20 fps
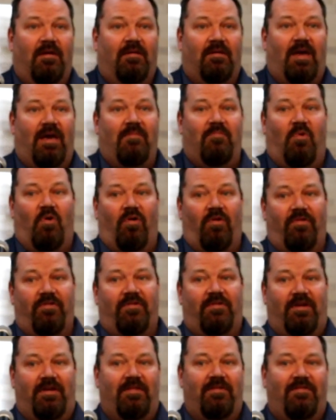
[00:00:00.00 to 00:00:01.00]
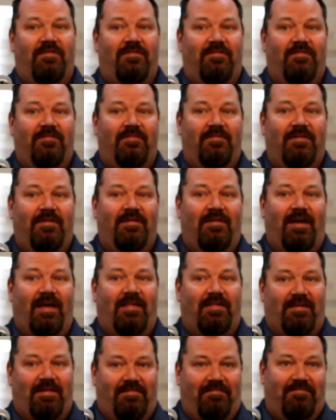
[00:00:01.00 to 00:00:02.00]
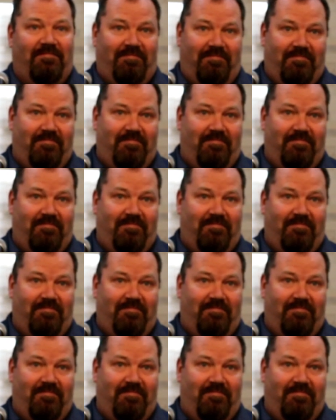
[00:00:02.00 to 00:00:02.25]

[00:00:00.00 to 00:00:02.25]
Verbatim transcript: Okay, mortal sins, as it